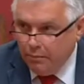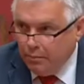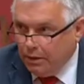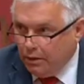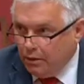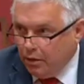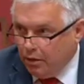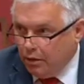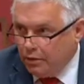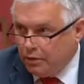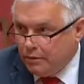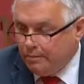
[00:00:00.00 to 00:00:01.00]
billion.
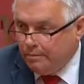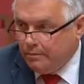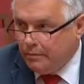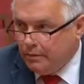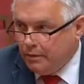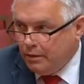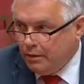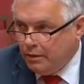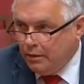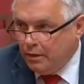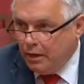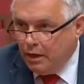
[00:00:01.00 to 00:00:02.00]

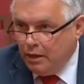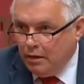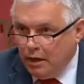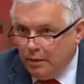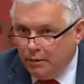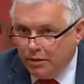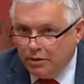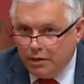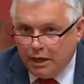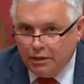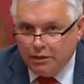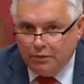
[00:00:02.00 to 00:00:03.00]
How much
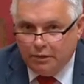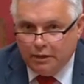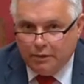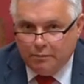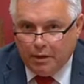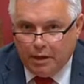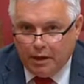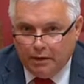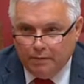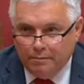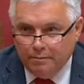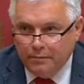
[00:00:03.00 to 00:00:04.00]
tax do you reckon they paid?
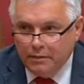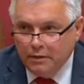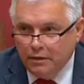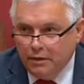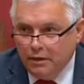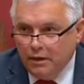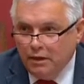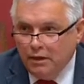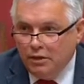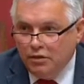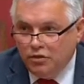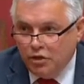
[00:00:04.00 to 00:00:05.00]

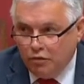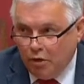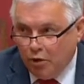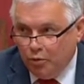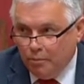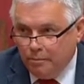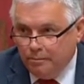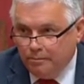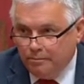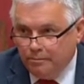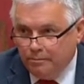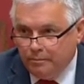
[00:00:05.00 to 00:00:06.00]
0.
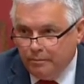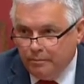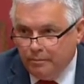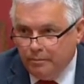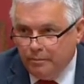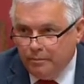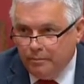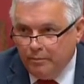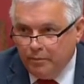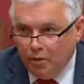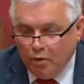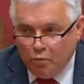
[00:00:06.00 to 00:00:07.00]

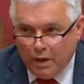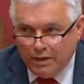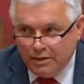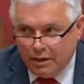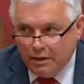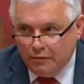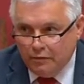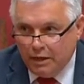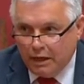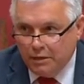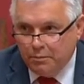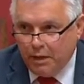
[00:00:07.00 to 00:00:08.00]
Not 1 cent of
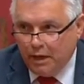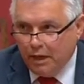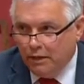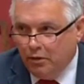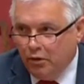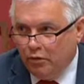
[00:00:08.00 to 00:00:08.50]
tax paid on